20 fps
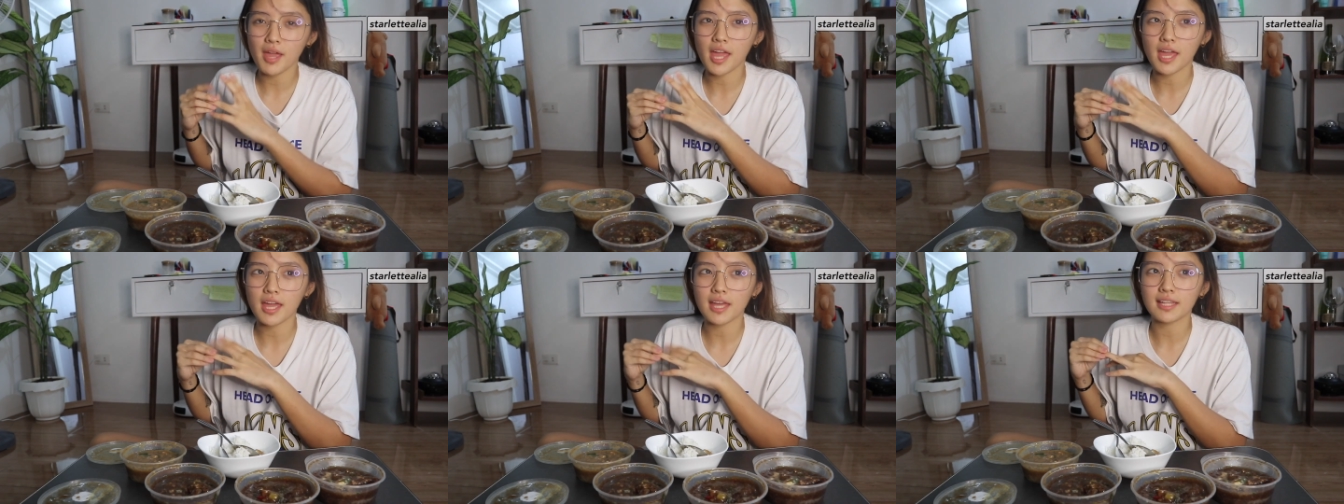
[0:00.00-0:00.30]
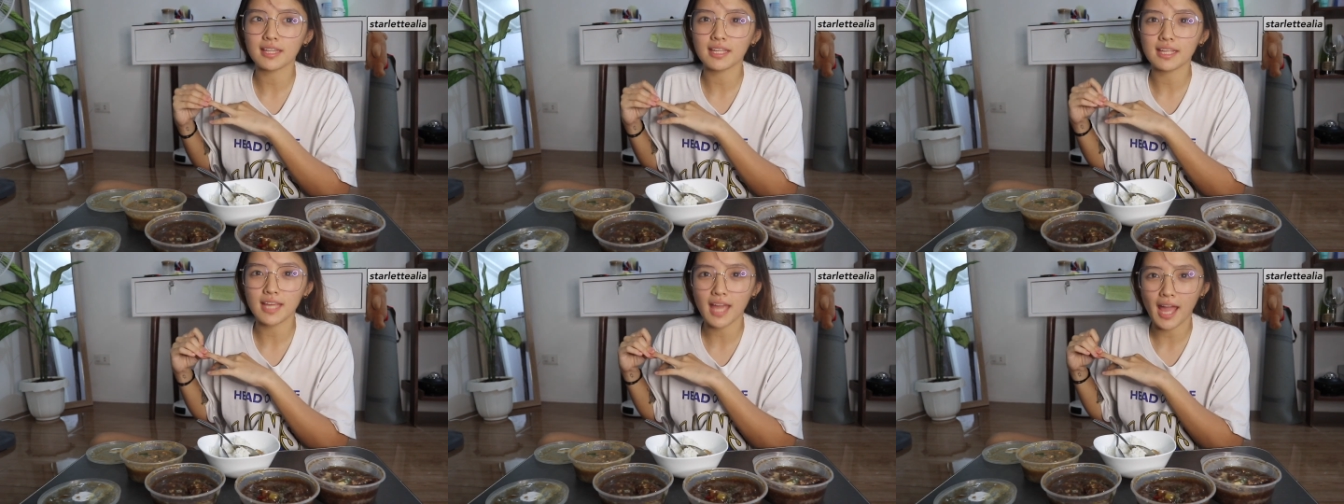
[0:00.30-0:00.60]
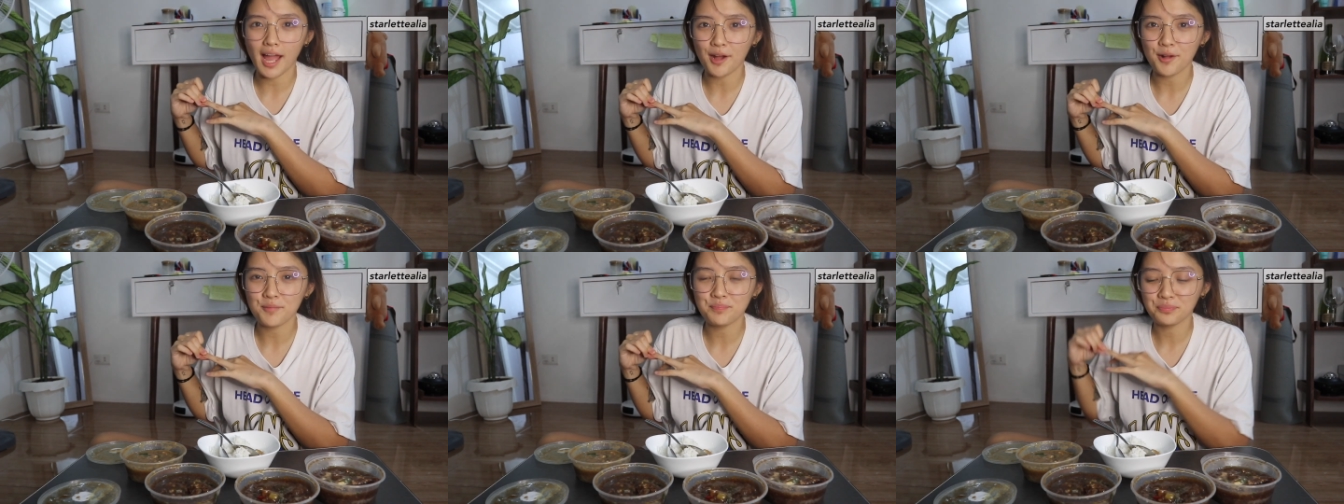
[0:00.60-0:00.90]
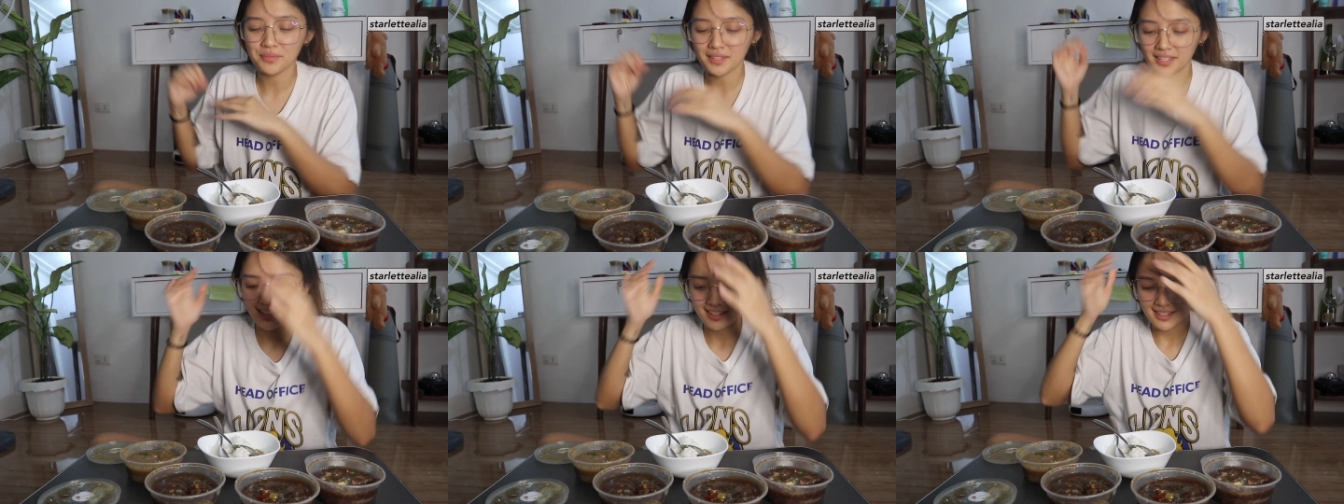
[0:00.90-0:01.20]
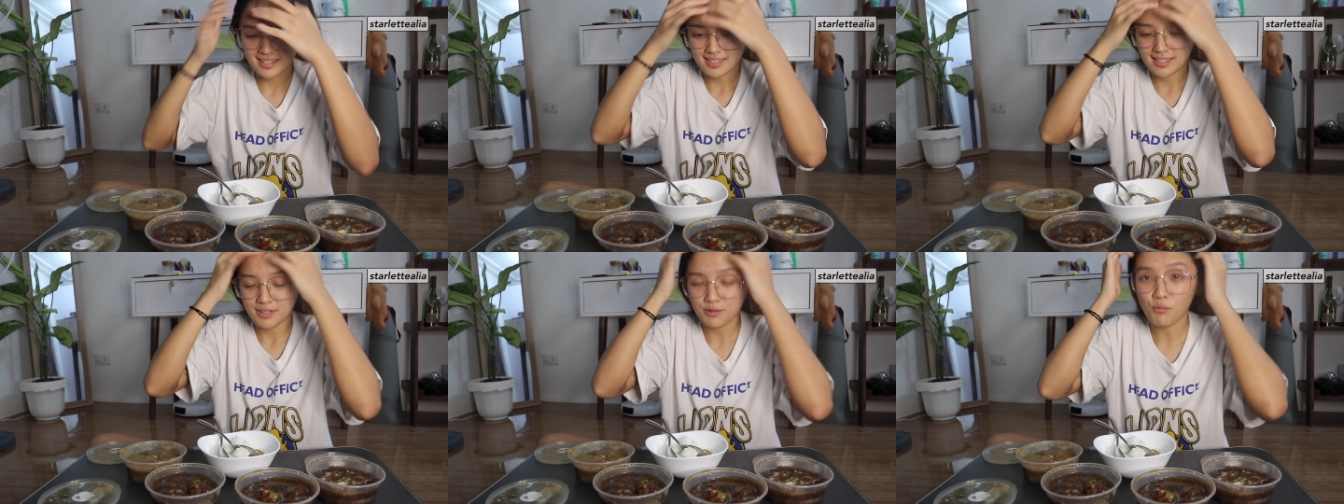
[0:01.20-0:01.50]
And yeah,
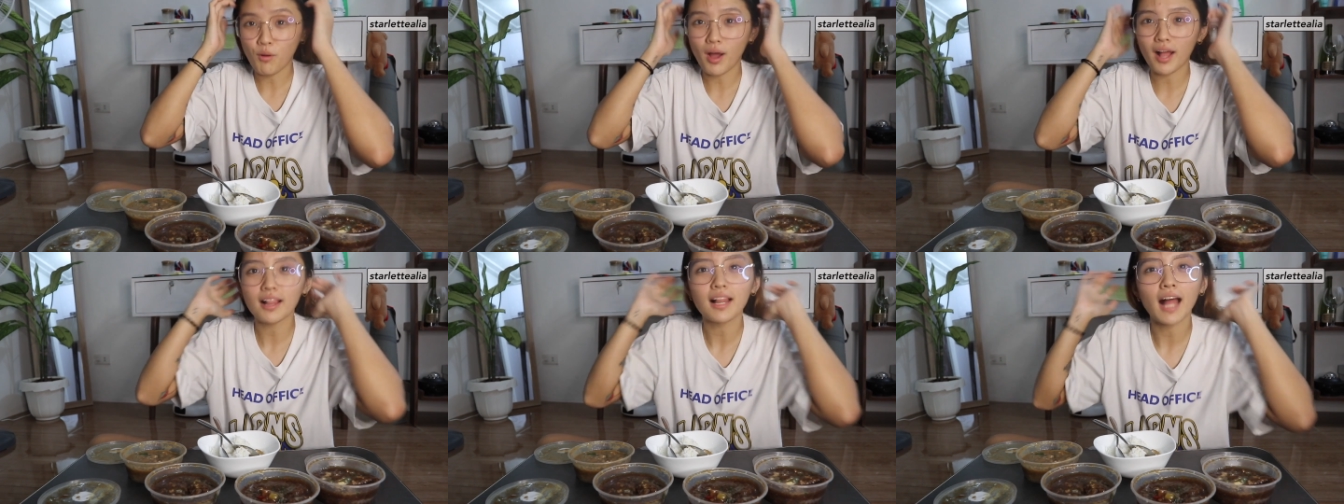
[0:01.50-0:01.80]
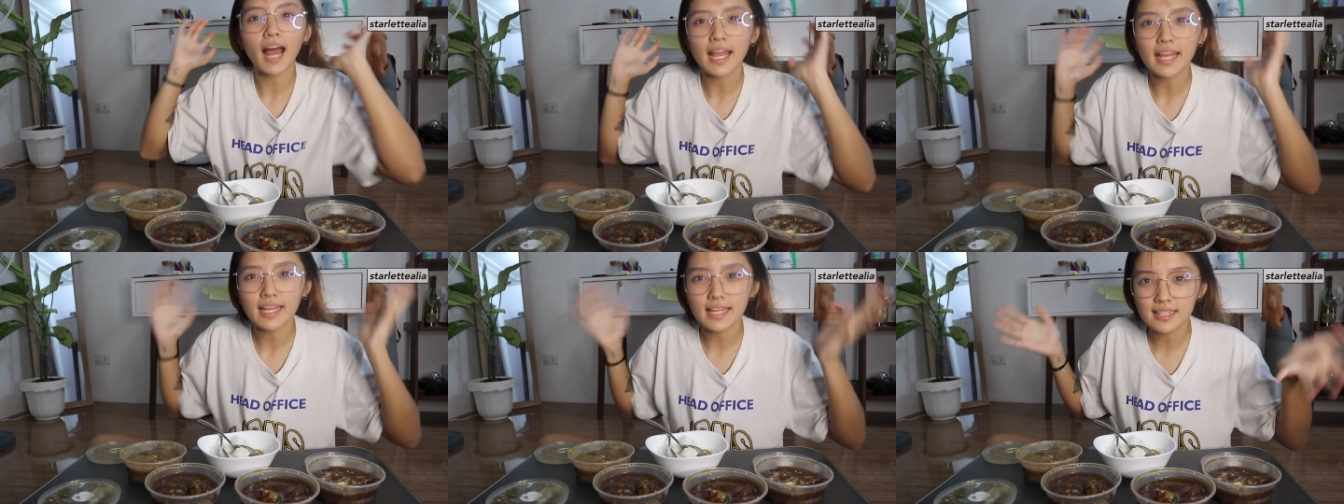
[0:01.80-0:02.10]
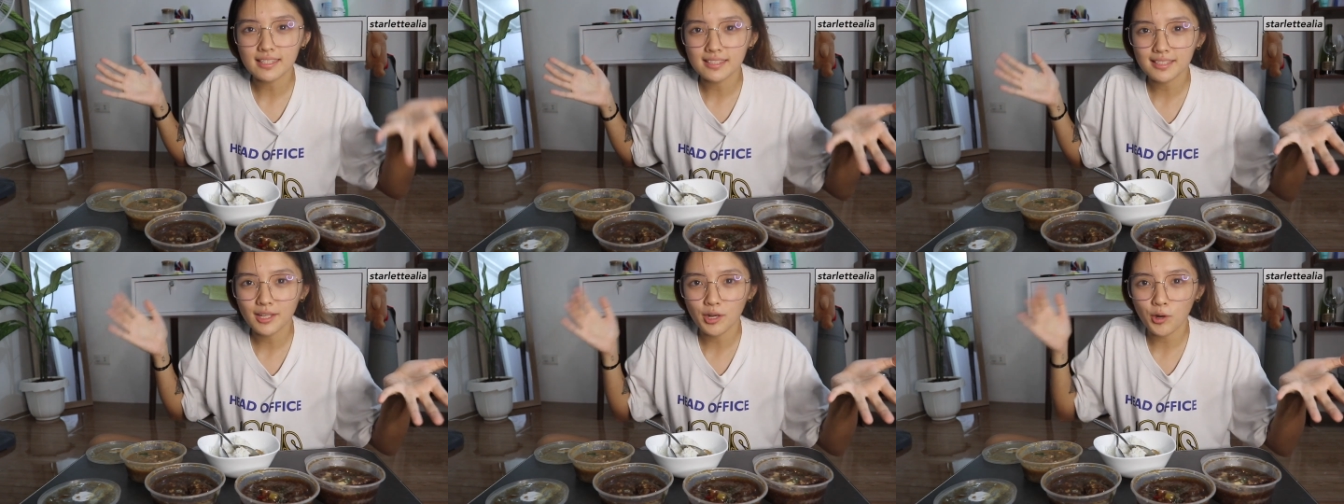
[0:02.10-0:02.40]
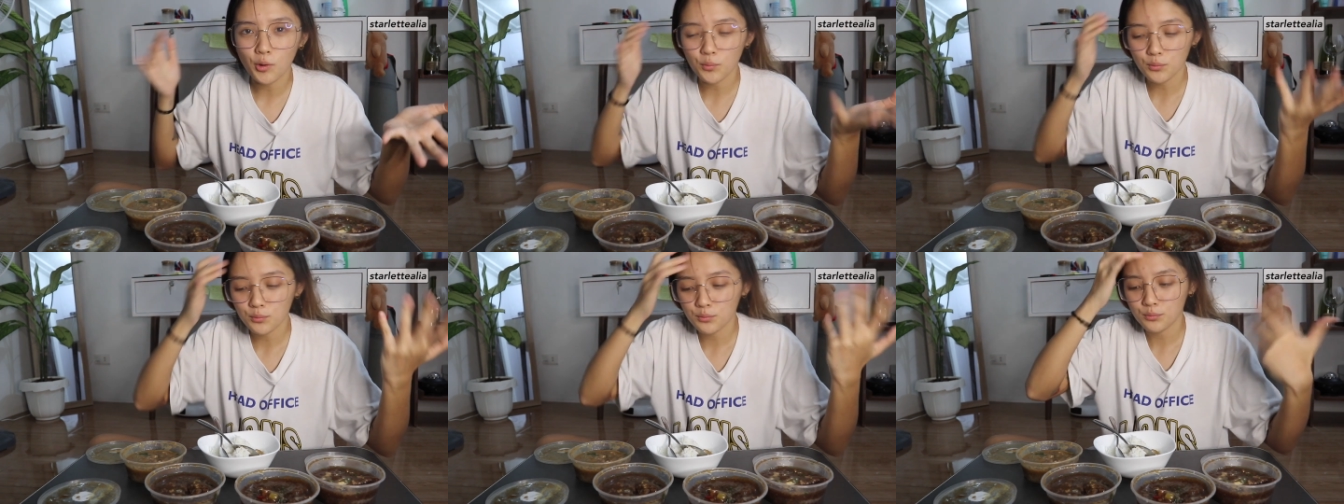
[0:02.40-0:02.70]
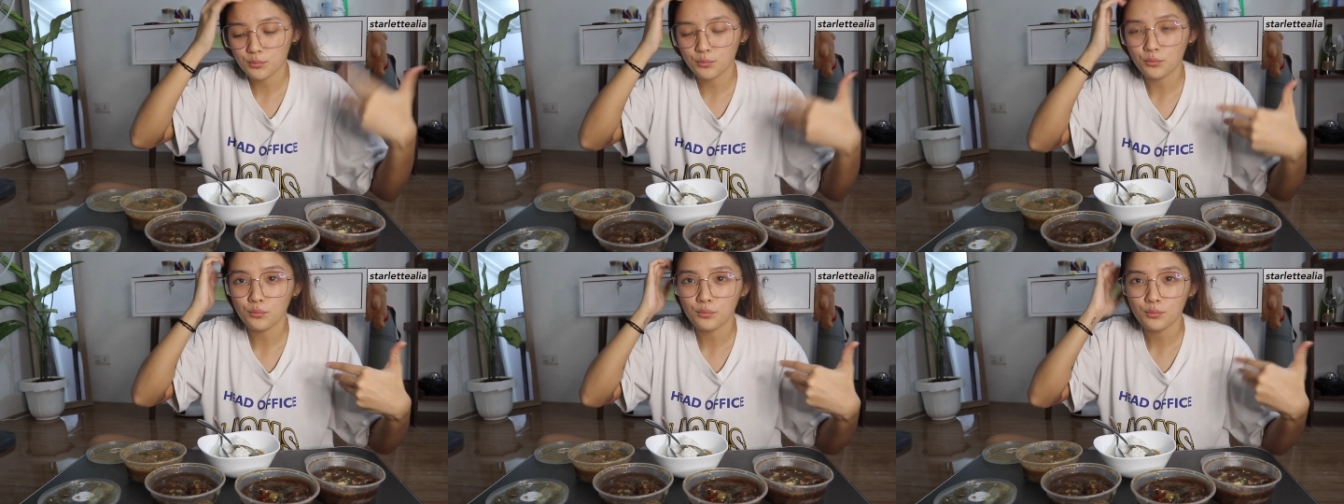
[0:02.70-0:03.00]
while I, you know,
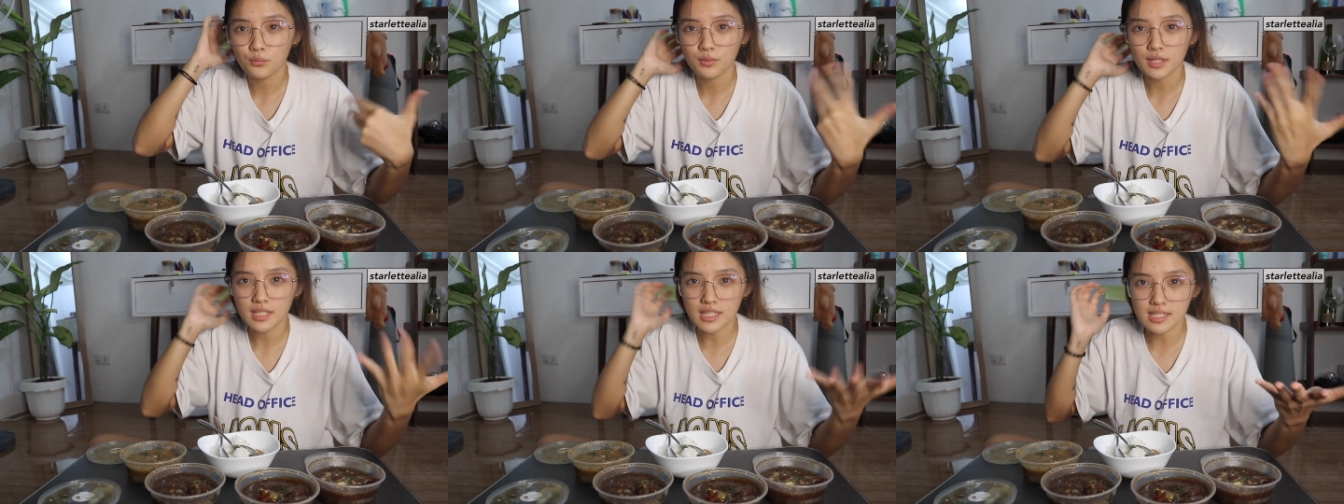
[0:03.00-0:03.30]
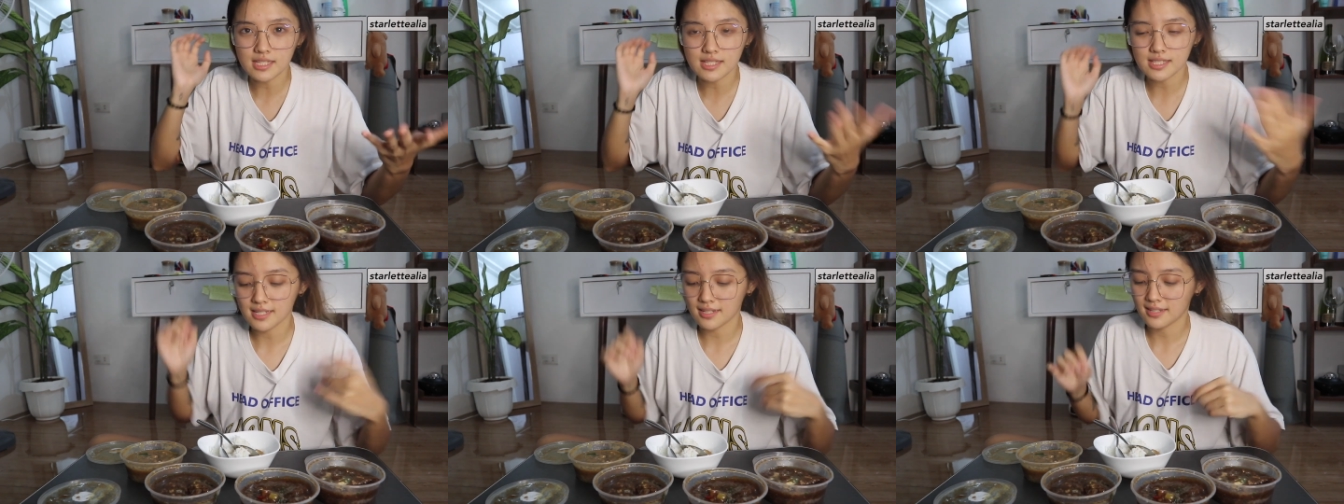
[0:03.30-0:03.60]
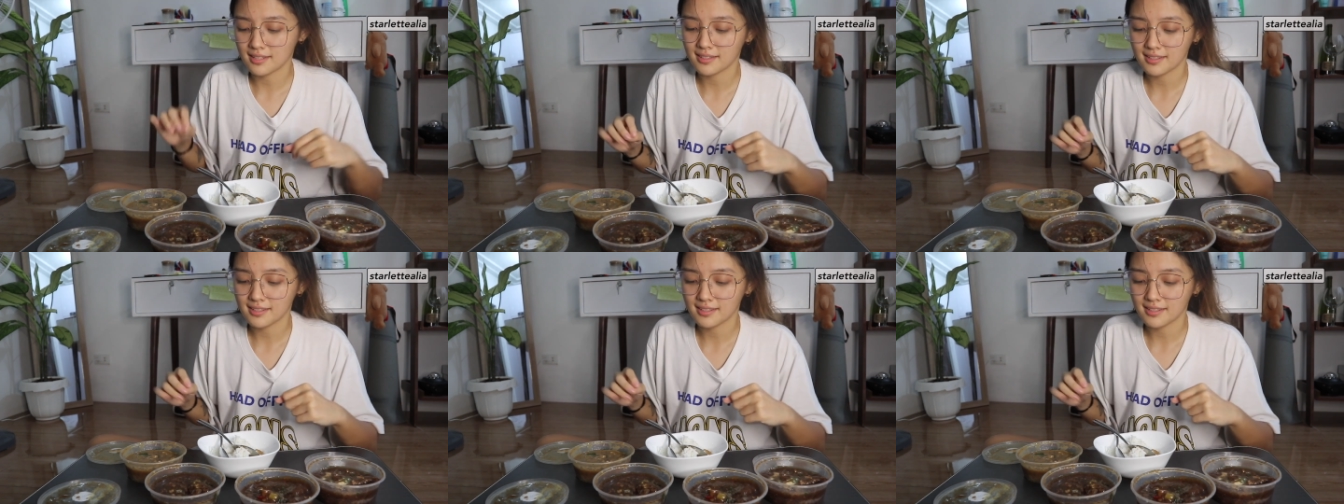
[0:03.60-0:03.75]
eat.